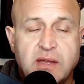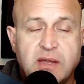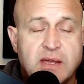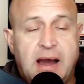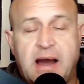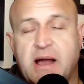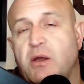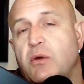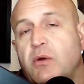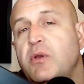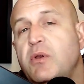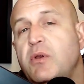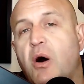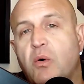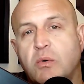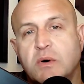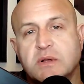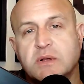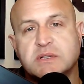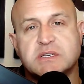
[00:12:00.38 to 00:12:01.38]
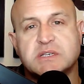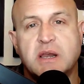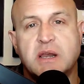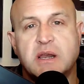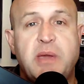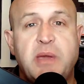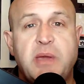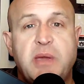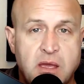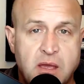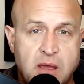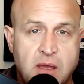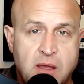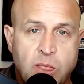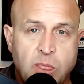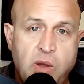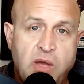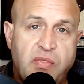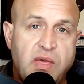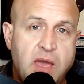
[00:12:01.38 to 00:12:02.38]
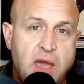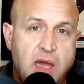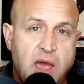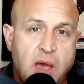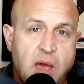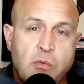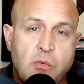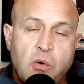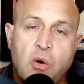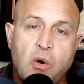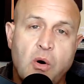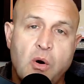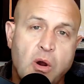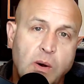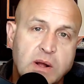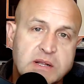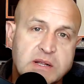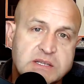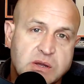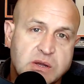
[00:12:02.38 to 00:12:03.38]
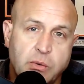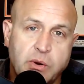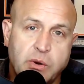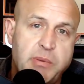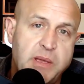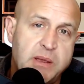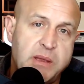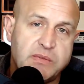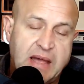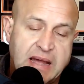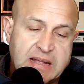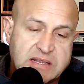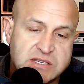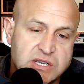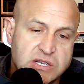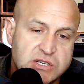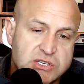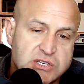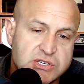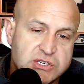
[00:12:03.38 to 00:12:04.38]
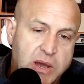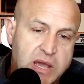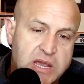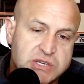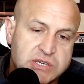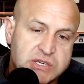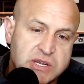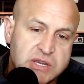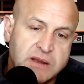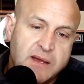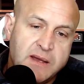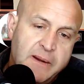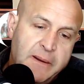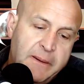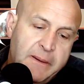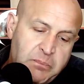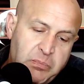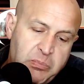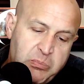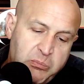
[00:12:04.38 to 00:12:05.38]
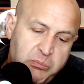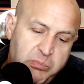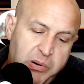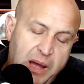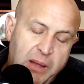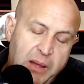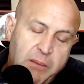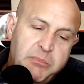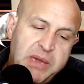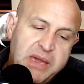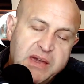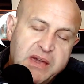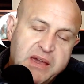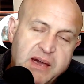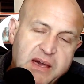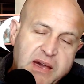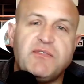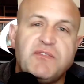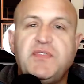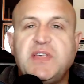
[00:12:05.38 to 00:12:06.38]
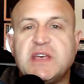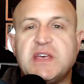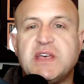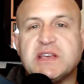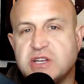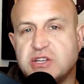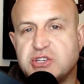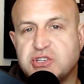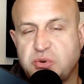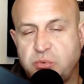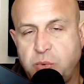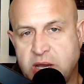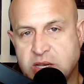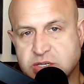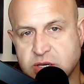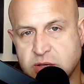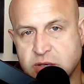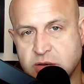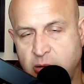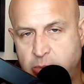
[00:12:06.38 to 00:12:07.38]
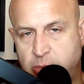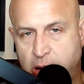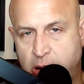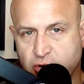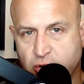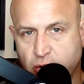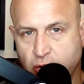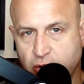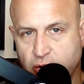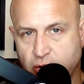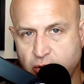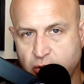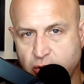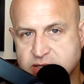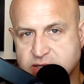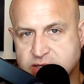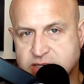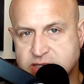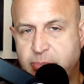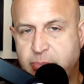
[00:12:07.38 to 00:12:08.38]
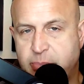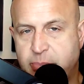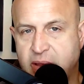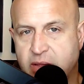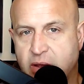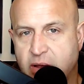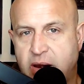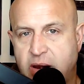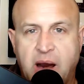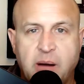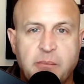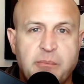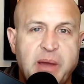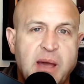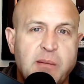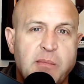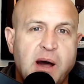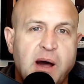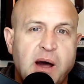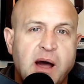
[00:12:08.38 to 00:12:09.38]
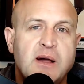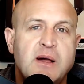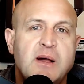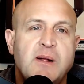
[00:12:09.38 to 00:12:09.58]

I don't know what's going to be with him or what's going to be with that situation. But because of this situation of both coordinators not being there at Alabama,